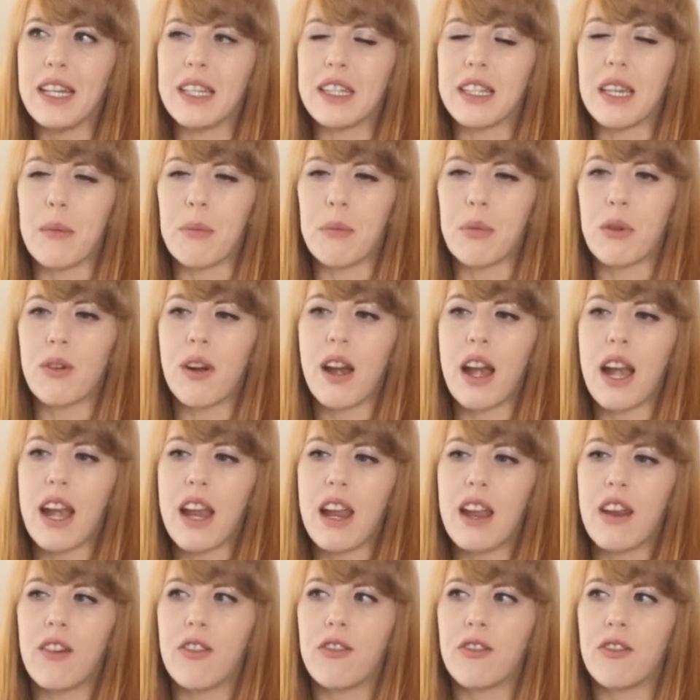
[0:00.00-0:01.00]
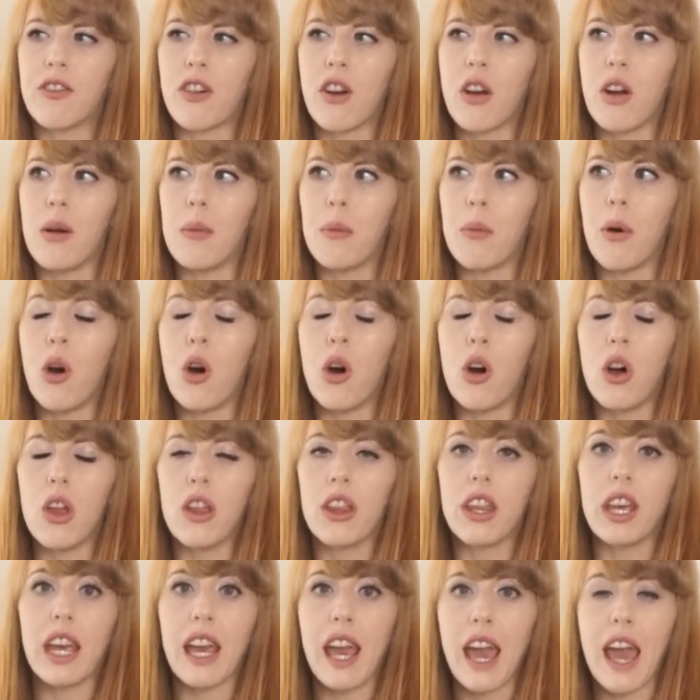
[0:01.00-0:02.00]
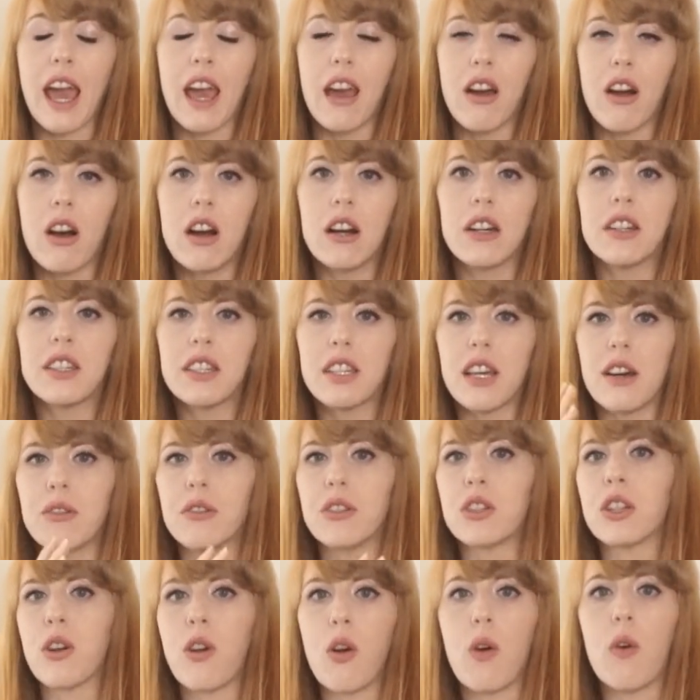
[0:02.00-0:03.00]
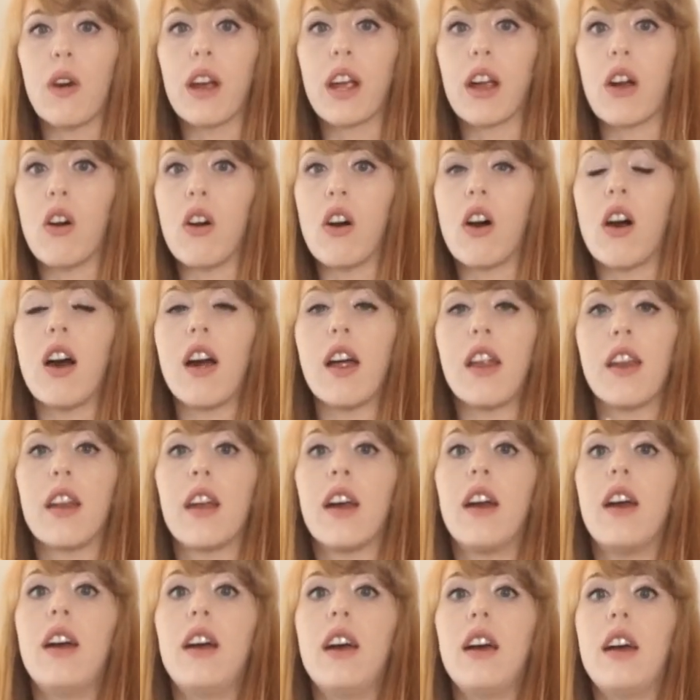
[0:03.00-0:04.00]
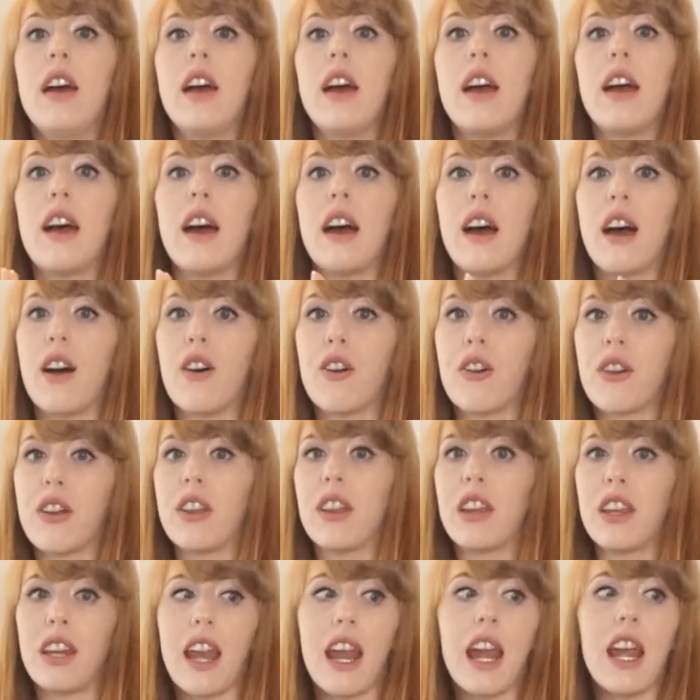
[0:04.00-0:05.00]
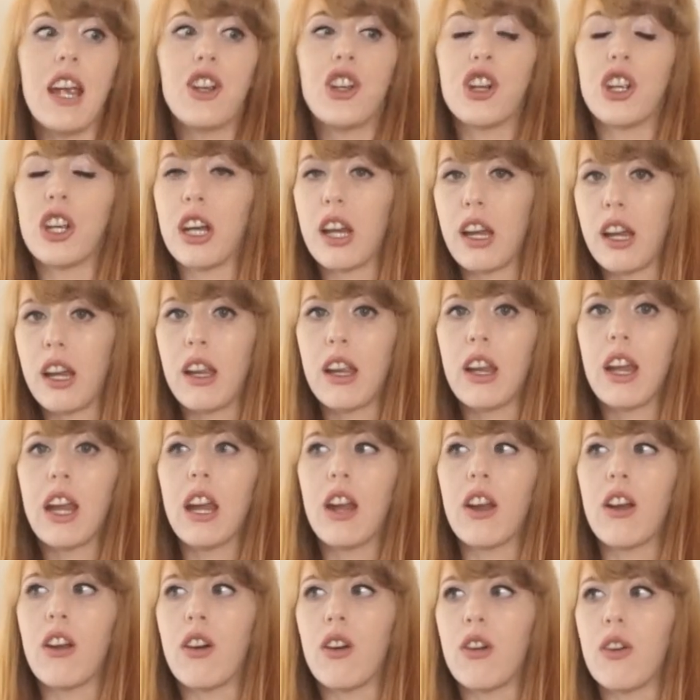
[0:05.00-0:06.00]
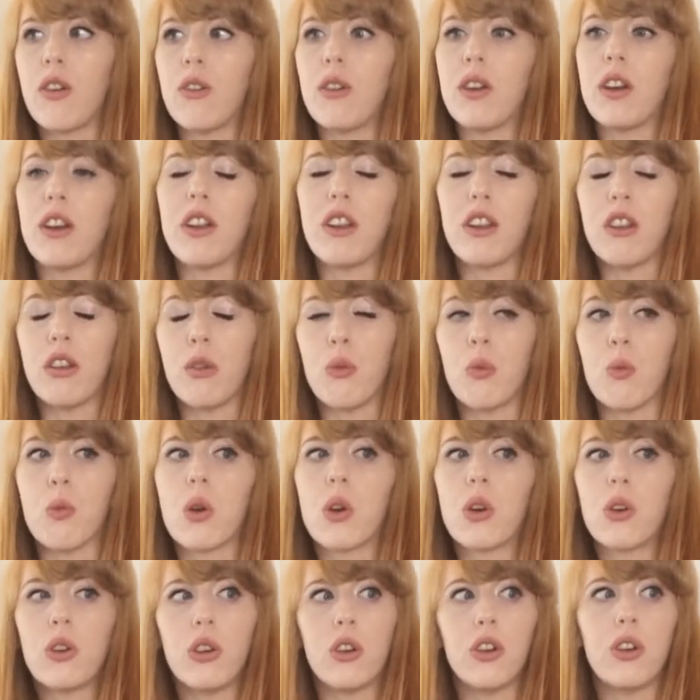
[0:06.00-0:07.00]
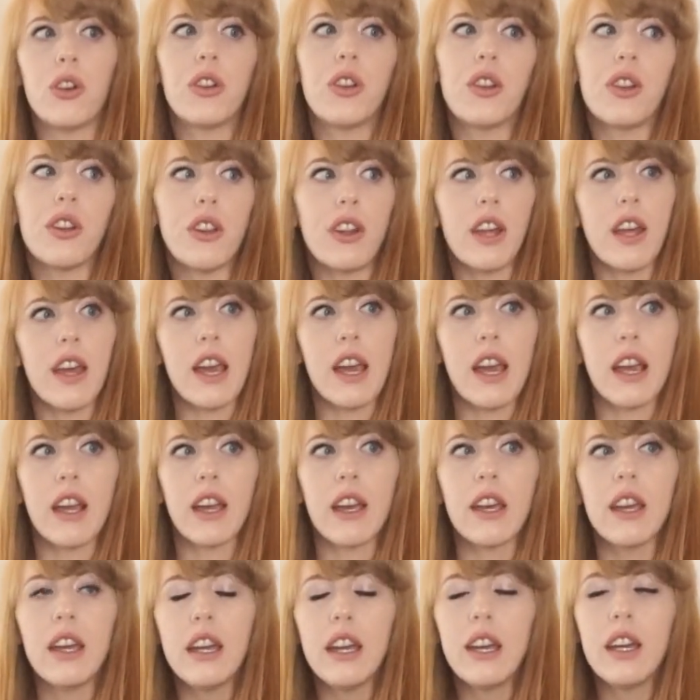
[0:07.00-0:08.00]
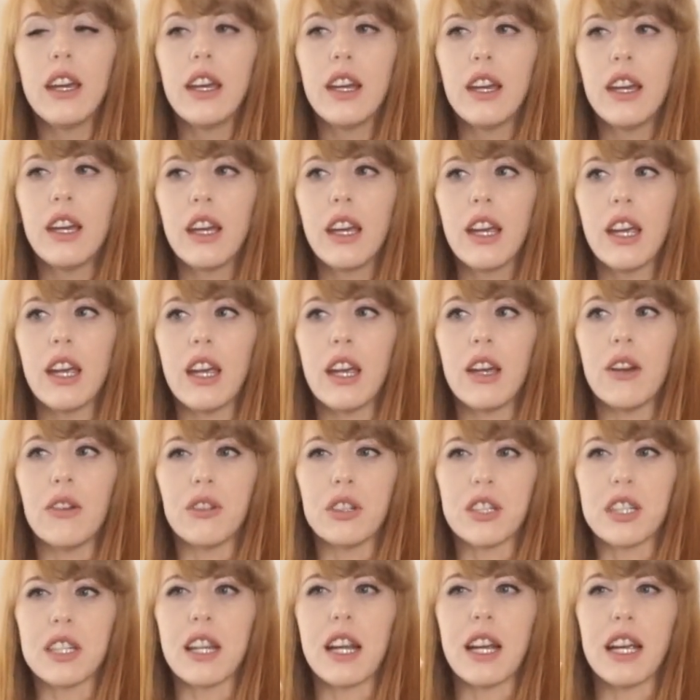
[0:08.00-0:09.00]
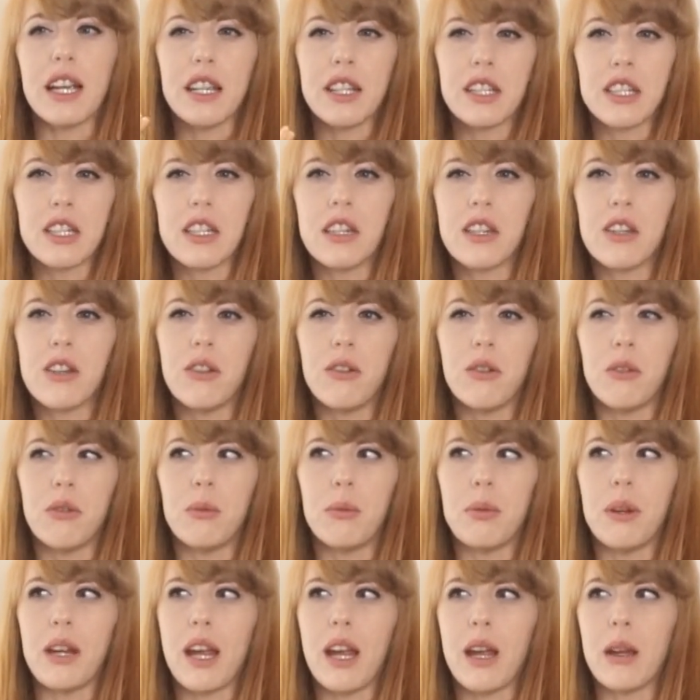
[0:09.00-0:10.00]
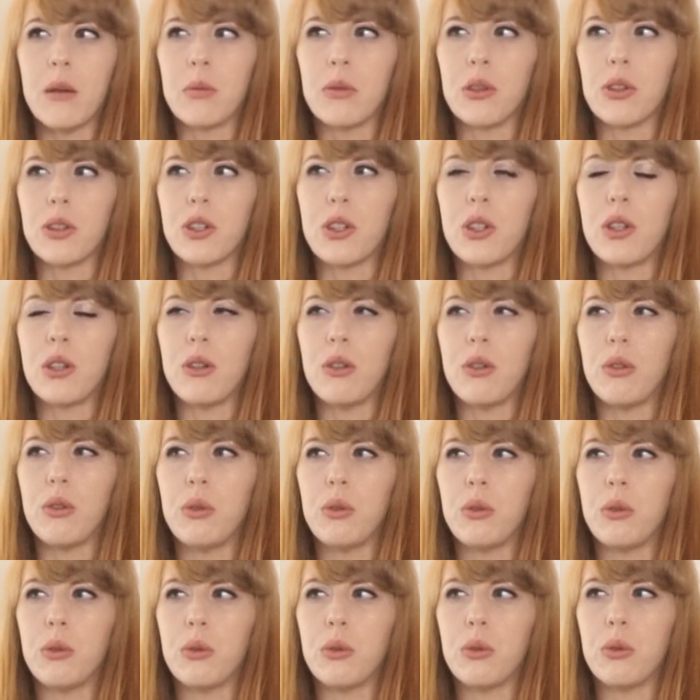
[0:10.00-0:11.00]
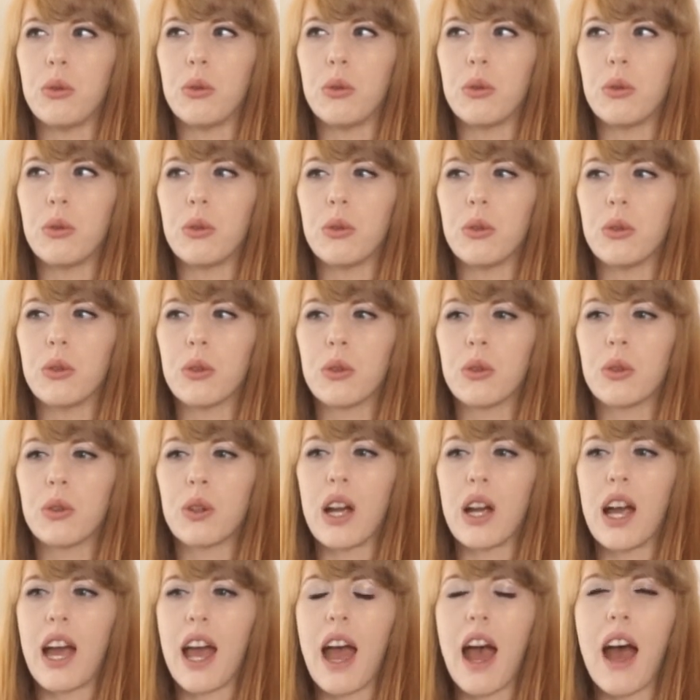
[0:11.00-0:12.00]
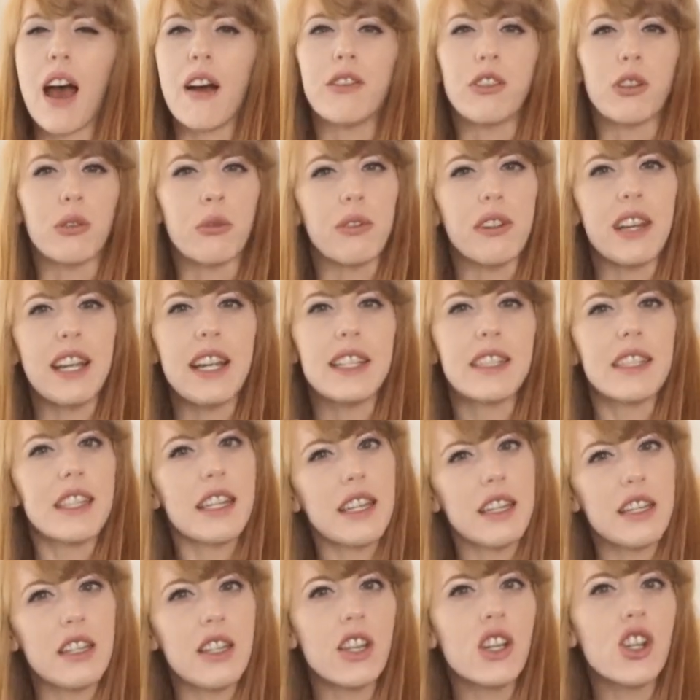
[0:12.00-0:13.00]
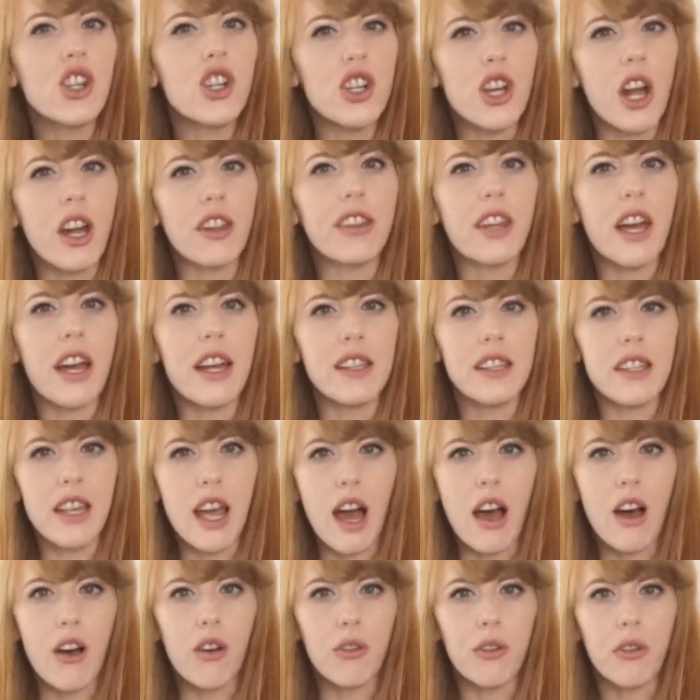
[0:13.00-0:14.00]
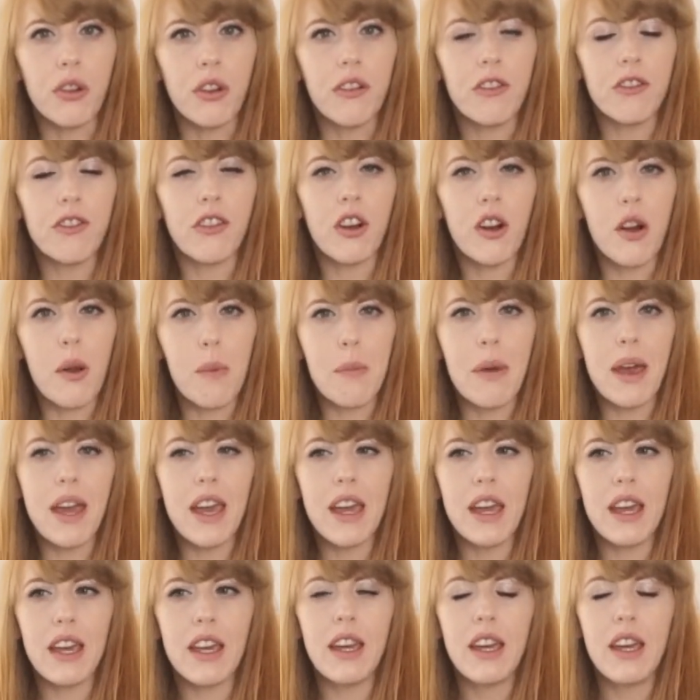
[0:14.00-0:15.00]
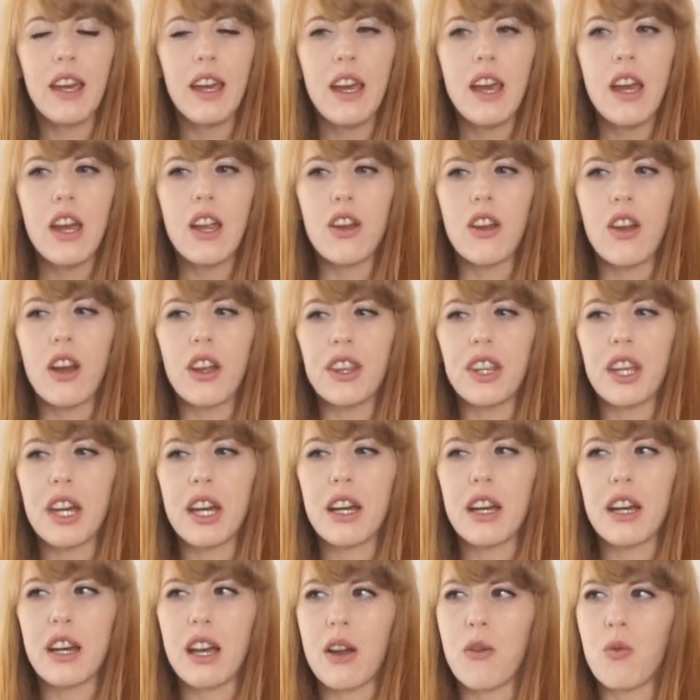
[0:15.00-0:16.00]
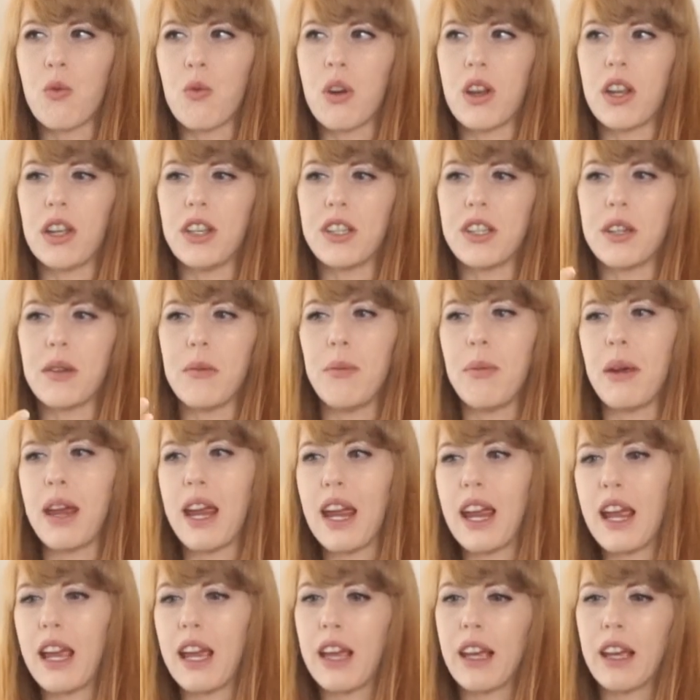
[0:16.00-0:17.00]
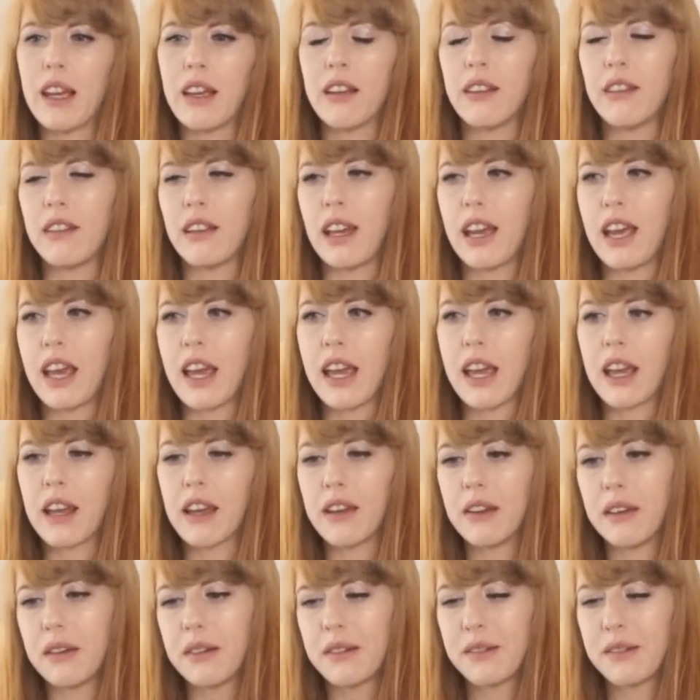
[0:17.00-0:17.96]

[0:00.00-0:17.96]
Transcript: separated from all the chaos that was going on out in the nation, you know, and in the world. Like, it was nice to be able to have a reason to shut that down for a bit. Not that I wanted to be like